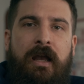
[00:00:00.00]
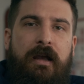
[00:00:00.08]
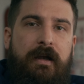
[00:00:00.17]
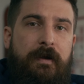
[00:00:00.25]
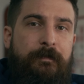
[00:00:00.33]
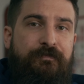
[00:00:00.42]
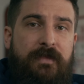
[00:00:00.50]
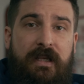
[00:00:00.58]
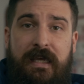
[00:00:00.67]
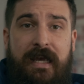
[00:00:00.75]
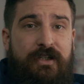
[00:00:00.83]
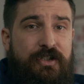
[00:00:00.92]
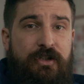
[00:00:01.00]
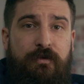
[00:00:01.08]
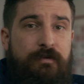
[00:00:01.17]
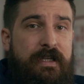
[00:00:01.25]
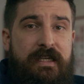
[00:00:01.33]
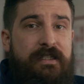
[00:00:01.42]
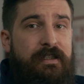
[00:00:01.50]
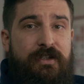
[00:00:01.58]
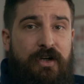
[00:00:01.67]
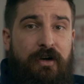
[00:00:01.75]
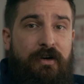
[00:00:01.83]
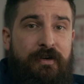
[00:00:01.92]
The X2 easily
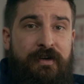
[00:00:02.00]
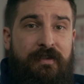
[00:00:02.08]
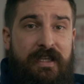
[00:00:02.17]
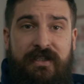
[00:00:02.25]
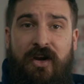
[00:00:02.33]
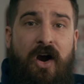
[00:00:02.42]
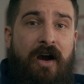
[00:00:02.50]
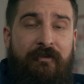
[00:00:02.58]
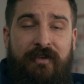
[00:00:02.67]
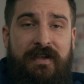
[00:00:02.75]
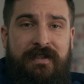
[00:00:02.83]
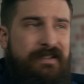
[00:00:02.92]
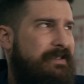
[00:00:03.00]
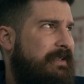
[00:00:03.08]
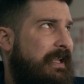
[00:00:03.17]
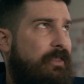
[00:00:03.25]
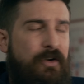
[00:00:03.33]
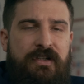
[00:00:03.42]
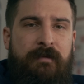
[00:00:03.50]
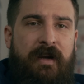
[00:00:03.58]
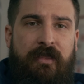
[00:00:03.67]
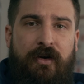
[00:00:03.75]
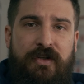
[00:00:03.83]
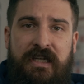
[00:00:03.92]
turned this office, it's like 13 by
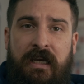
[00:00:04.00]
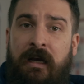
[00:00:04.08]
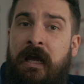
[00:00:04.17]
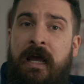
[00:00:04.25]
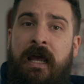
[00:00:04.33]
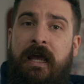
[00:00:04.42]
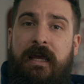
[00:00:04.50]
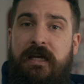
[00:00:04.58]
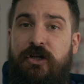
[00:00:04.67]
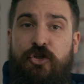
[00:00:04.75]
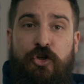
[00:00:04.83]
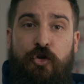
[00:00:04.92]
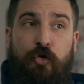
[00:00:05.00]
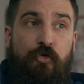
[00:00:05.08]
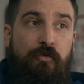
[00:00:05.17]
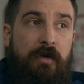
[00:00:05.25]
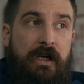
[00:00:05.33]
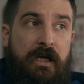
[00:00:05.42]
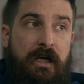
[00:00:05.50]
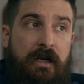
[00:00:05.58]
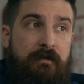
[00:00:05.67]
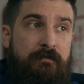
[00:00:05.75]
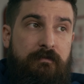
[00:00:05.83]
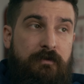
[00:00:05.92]
13, into
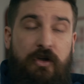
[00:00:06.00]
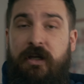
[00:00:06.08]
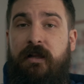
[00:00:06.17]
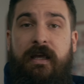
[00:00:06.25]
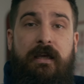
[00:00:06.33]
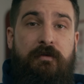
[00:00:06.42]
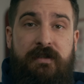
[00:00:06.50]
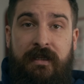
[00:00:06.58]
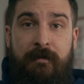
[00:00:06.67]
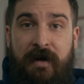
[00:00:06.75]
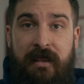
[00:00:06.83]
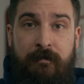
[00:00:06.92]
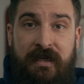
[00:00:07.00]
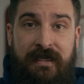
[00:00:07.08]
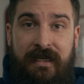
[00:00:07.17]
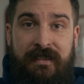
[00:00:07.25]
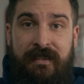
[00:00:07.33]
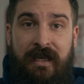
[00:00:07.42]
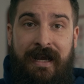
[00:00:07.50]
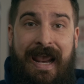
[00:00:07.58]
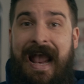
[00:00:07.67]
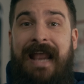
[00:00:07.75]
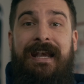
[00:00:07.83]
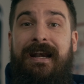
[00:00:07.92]
looking like it was lit by the midday sun
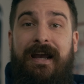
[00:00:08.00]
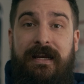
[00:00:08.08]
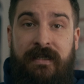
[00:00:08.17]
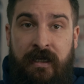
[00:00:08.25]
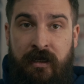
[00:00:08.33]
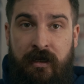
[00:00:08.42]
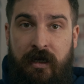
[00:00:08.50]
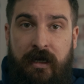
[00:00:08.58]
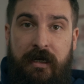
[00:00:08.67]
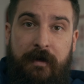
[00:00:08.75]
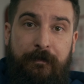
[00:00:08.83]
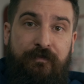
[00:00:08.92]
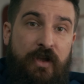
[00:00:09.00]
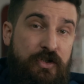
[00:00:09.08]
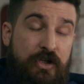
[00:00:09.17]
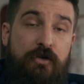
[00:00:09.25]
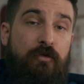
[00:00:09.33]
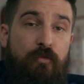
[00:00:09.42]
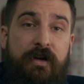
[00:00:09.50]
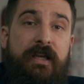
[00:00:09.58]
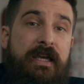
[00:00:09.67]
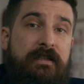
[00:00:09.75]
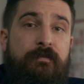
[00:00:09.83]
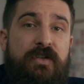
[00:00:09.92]
at night. So you can really
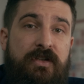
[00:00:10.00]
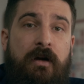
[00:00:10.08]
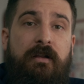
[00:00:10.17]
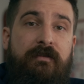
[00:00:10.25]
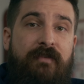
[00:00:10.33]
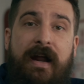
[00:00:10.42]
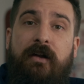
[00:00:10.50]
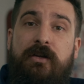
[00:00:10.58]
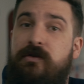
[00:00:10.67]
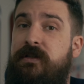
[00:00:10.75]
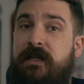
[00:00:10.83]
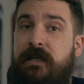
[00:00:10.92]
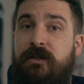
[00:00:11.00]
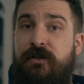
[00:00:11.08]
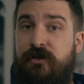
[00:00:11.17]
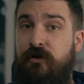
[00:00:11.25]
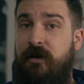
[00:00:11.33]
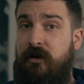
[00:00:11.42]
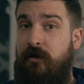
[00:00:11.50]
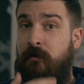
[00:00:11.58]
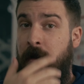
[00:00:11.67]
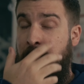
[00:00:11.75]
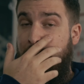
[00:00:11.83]
get some solid values in studio